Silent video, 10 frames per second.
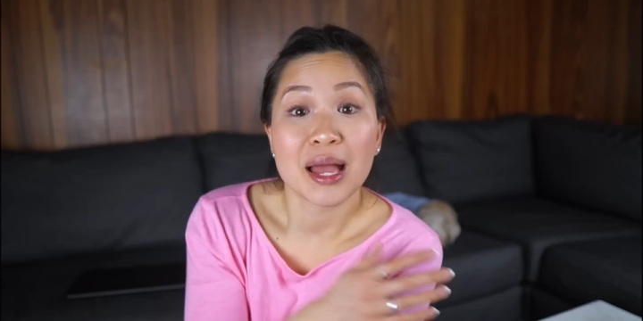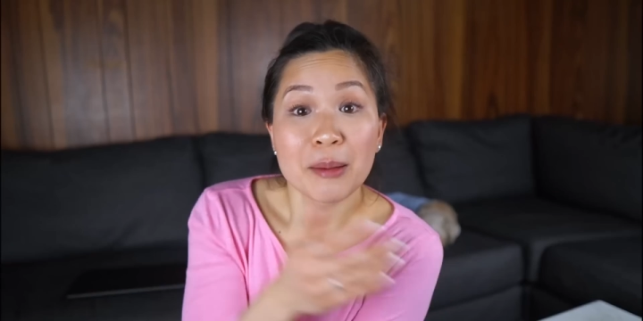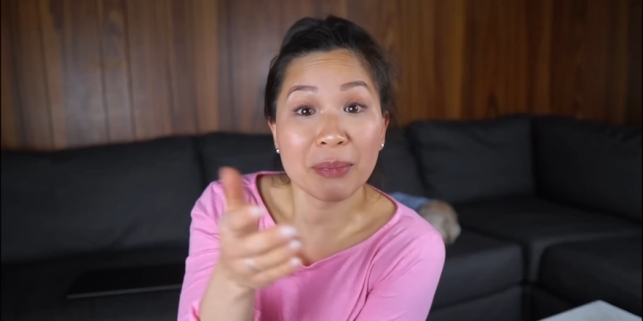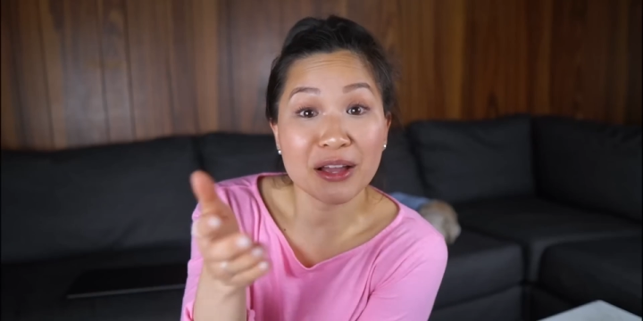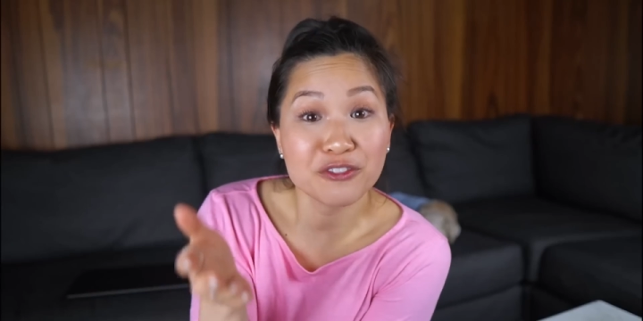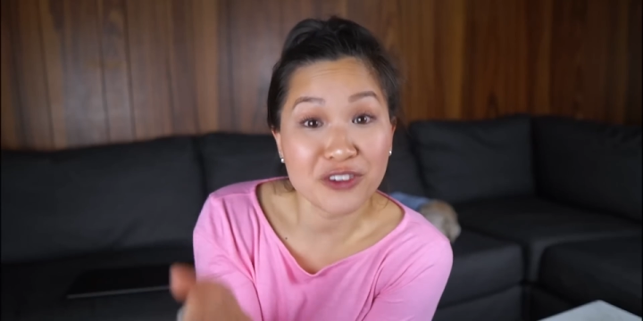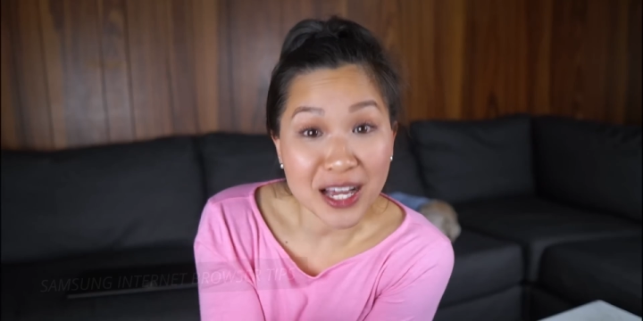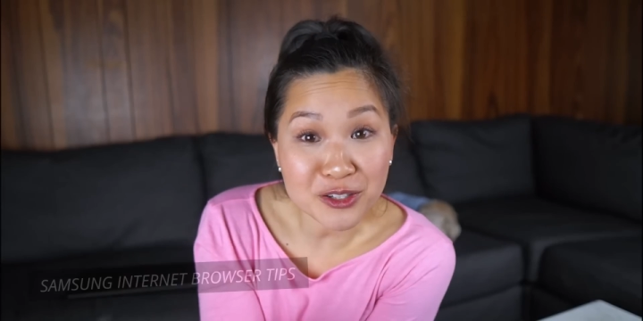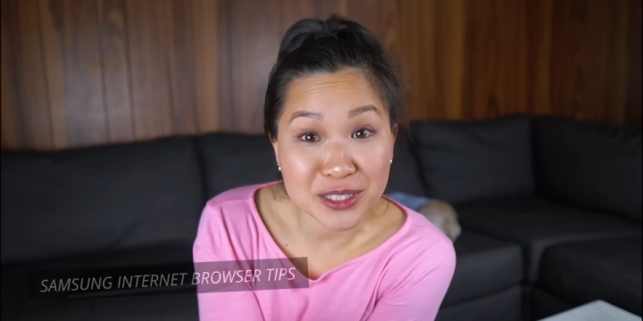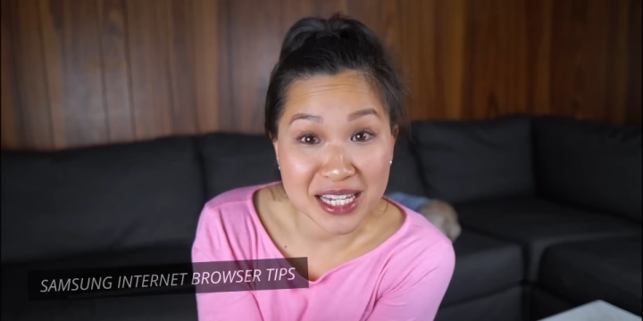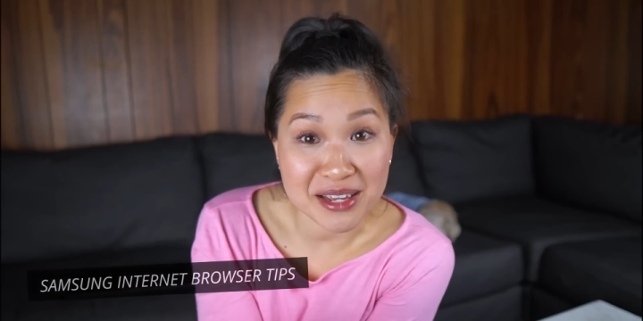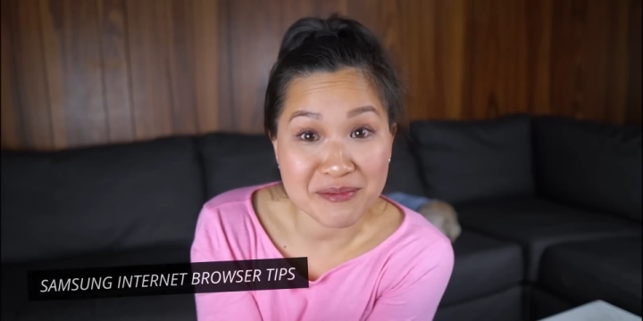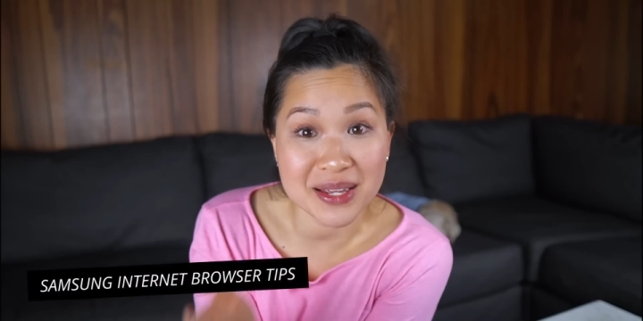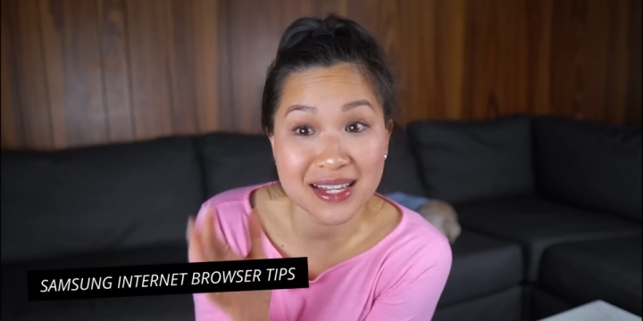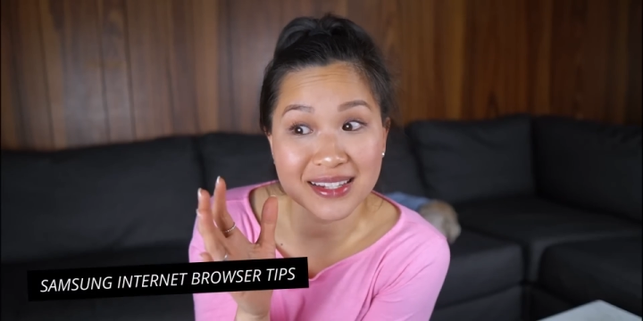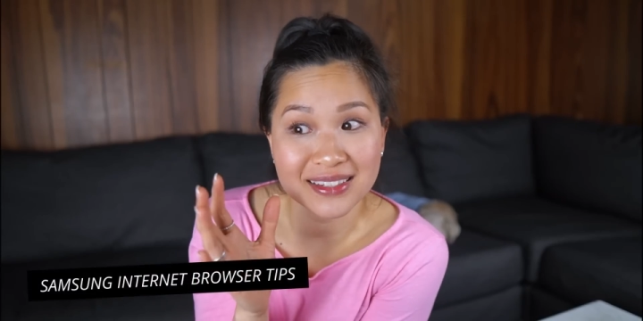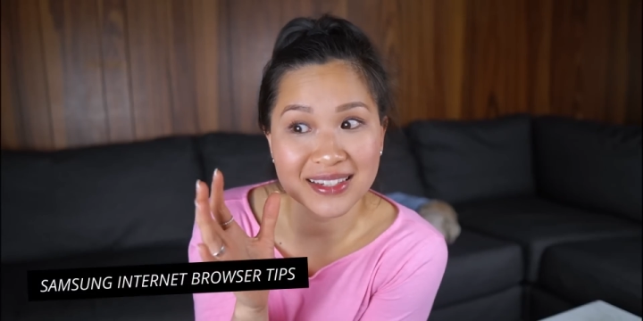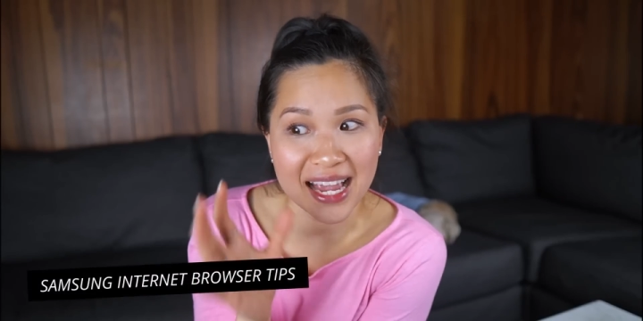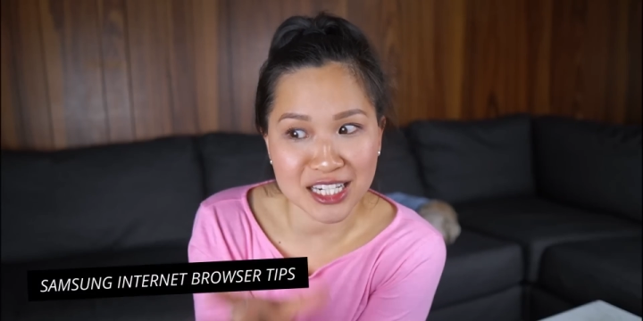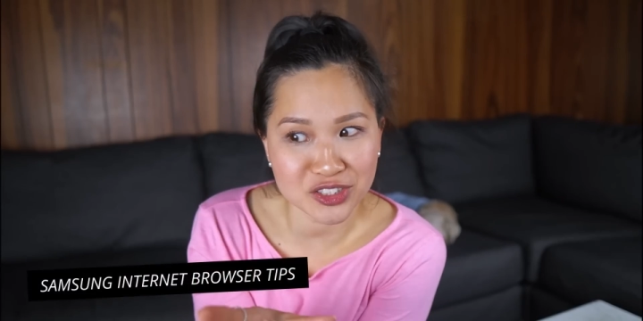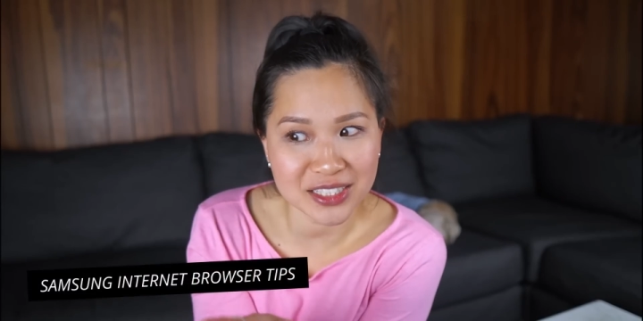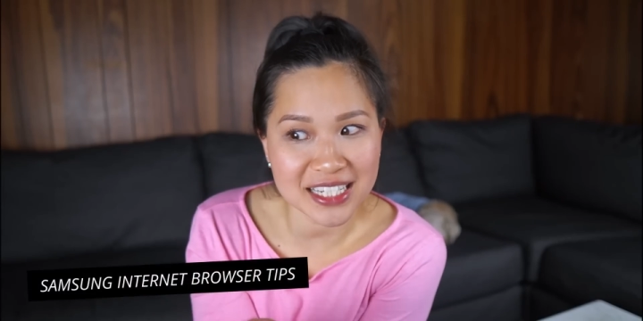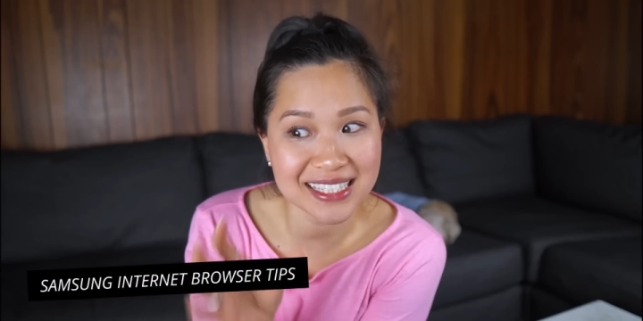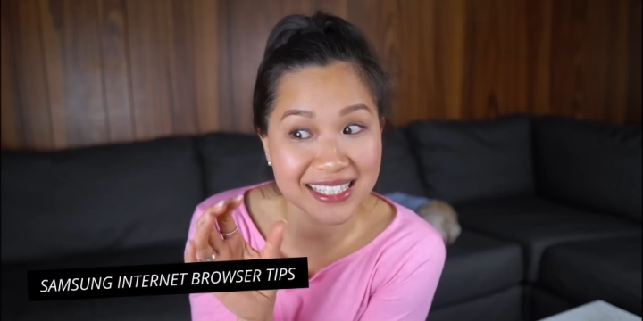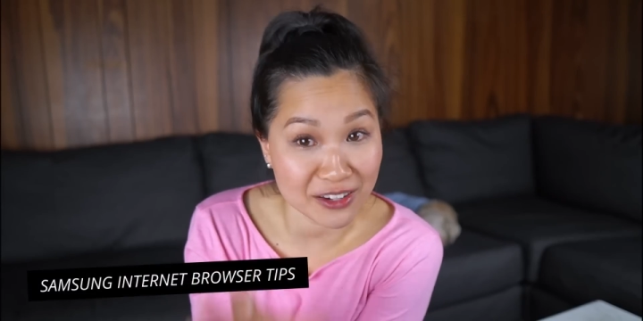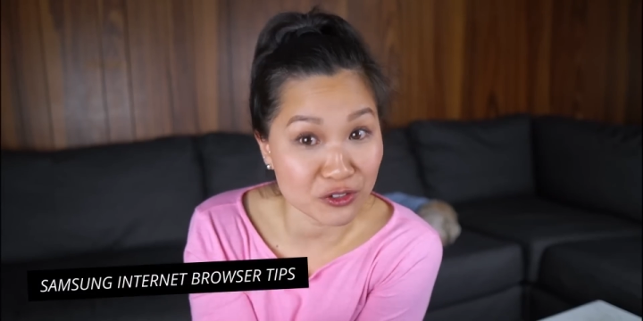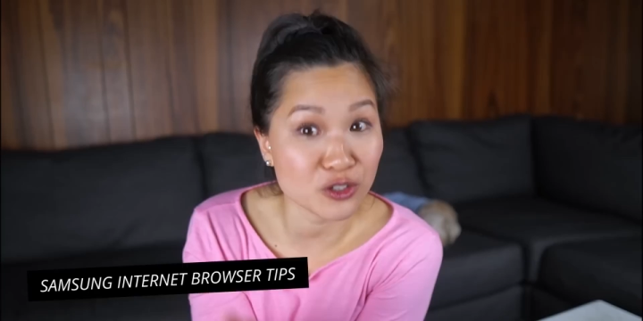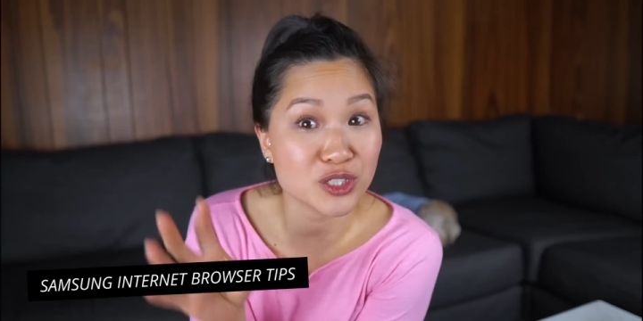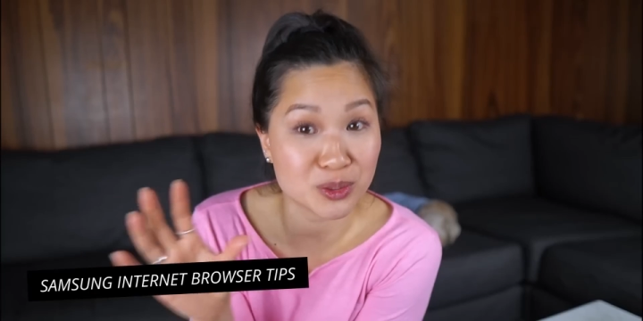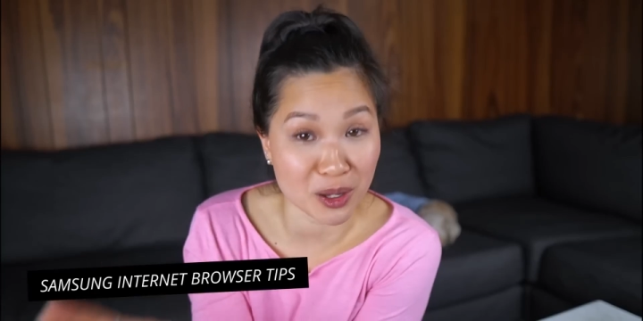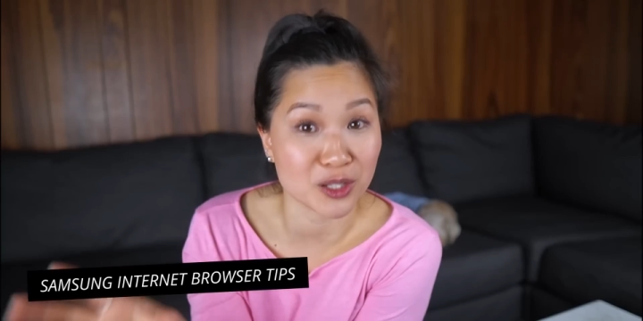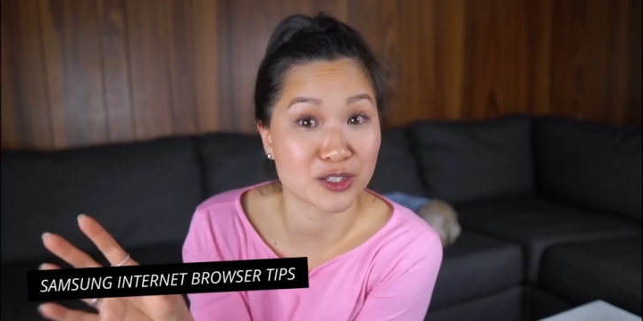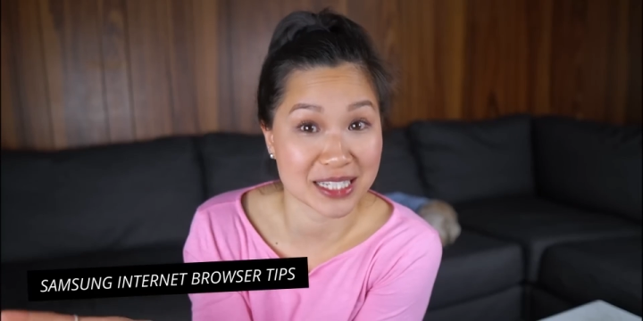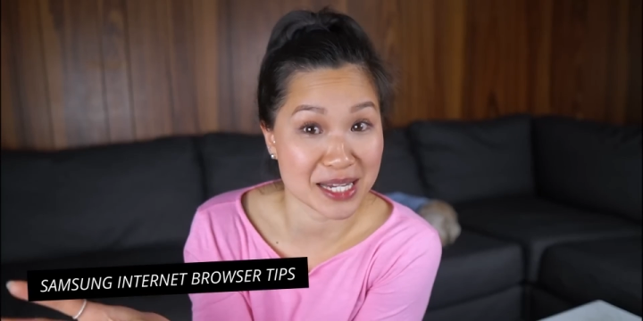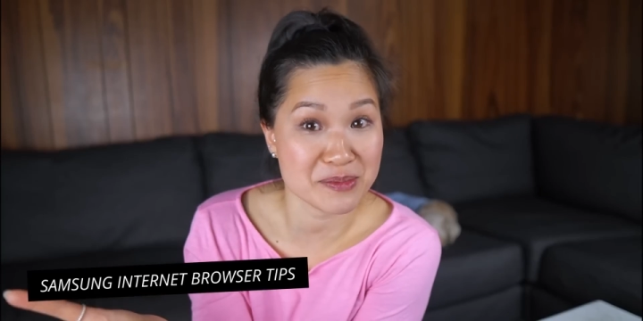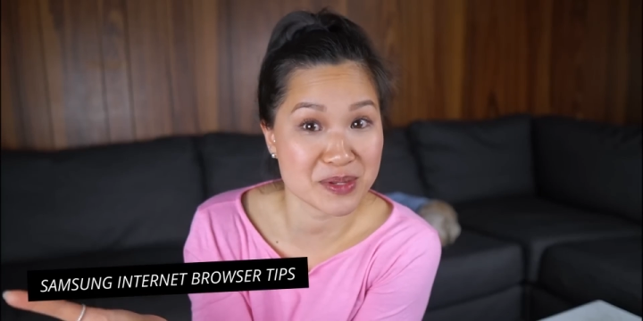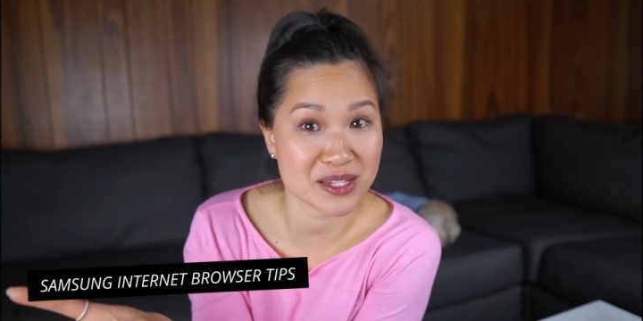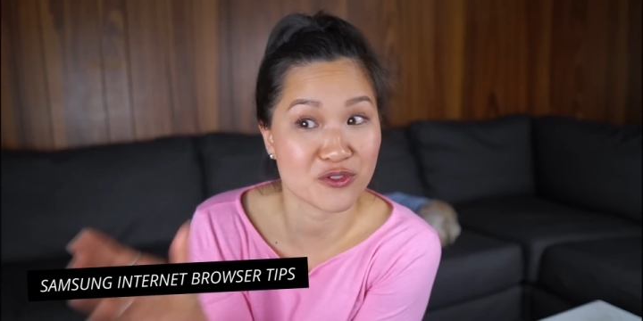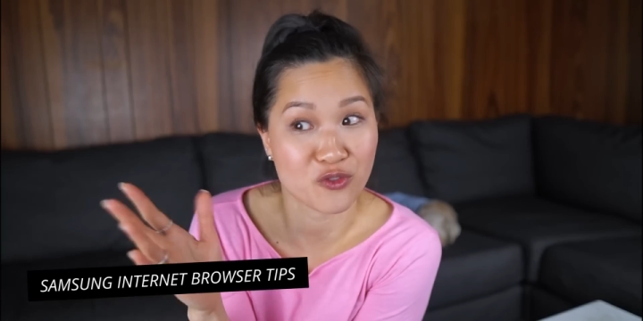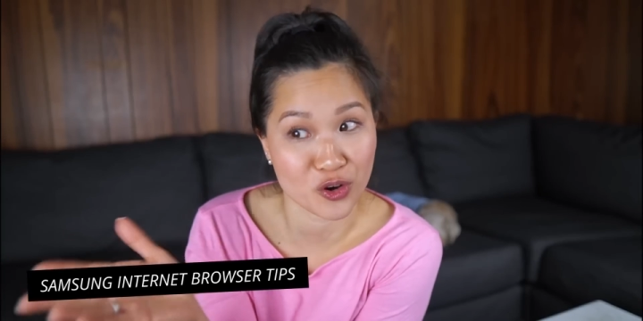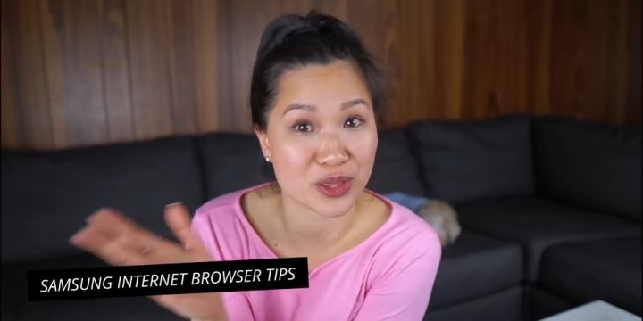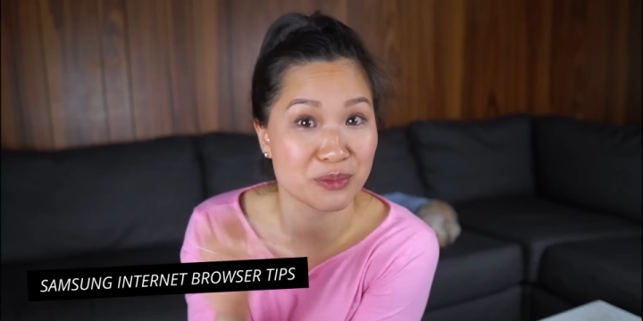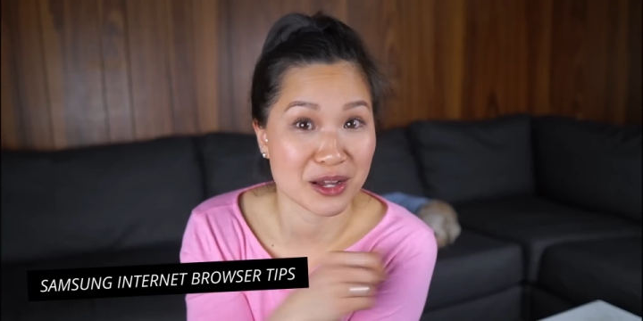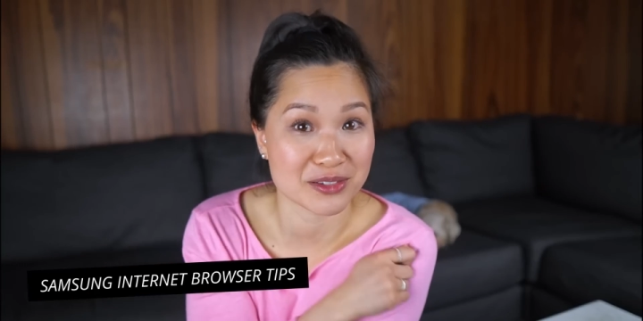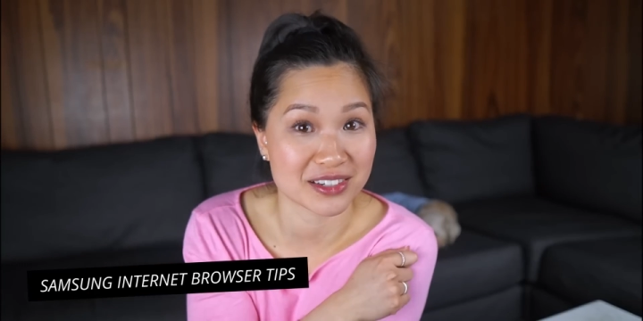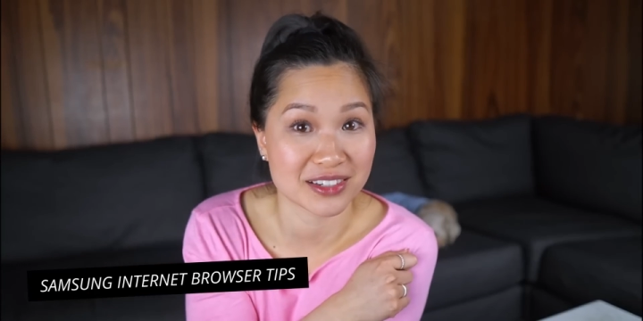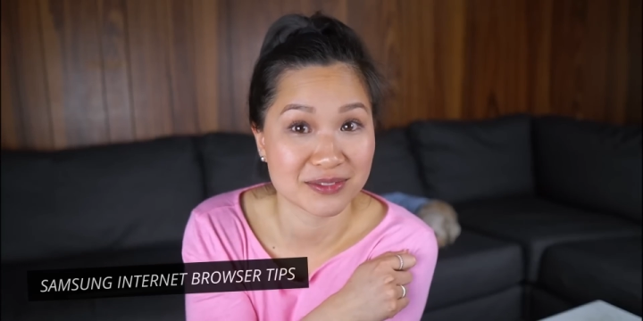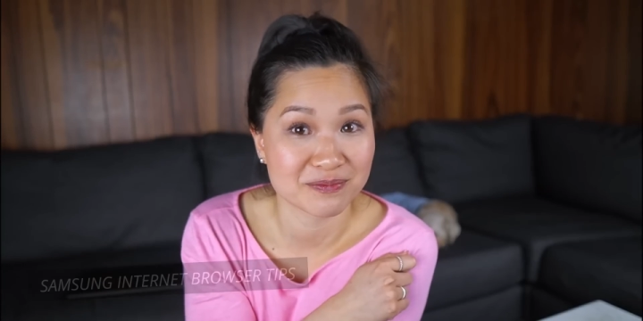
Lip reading: My final tip is actually several smaller tips for the browser.